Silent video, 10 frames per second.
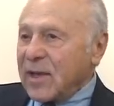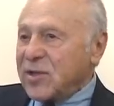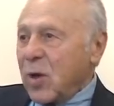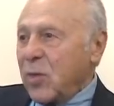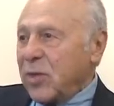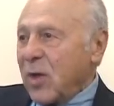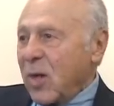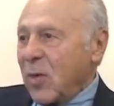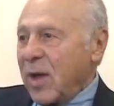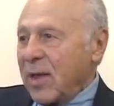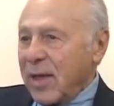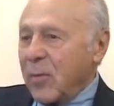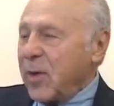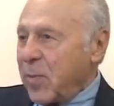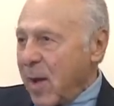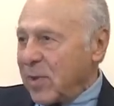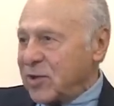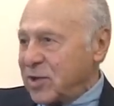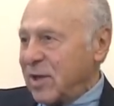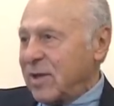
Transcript: So we thought, well, and we published it.